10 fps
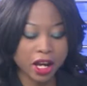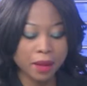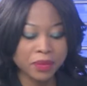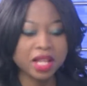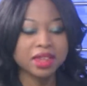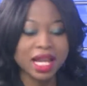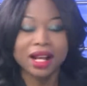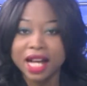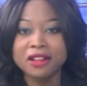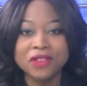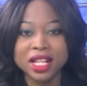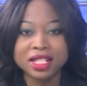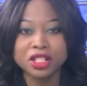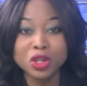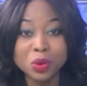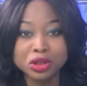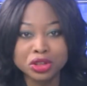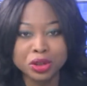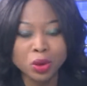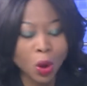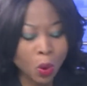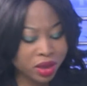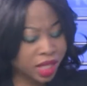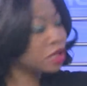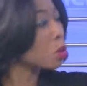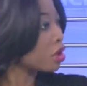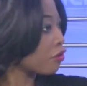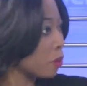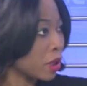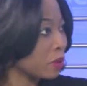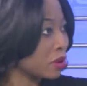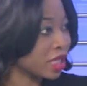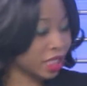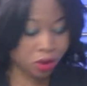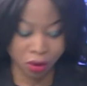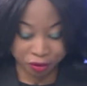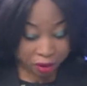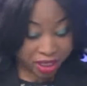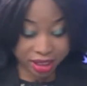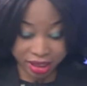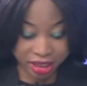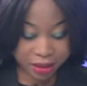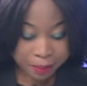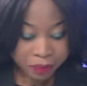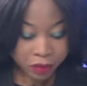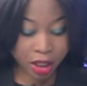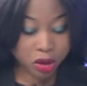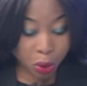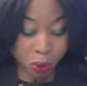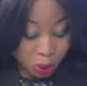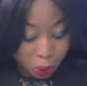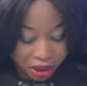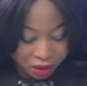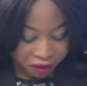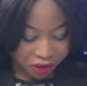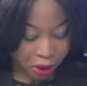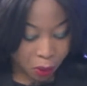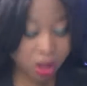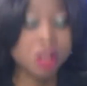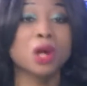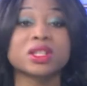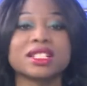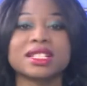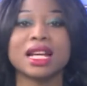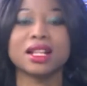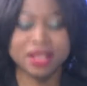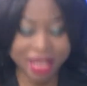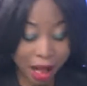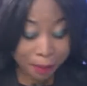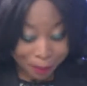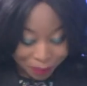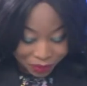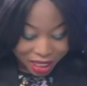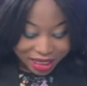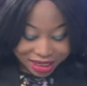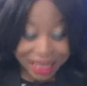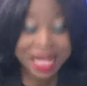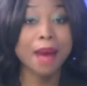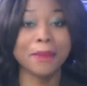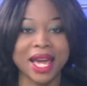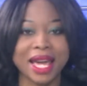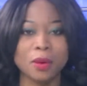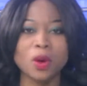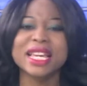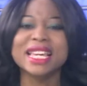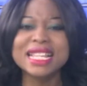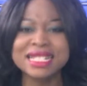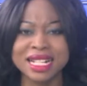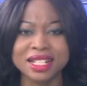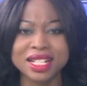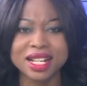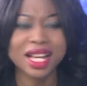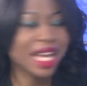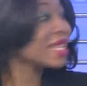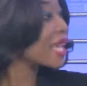the kind of things that you will do or what these wonderful people did, or for instance, the winner of the award, Lawton Salape, what he did in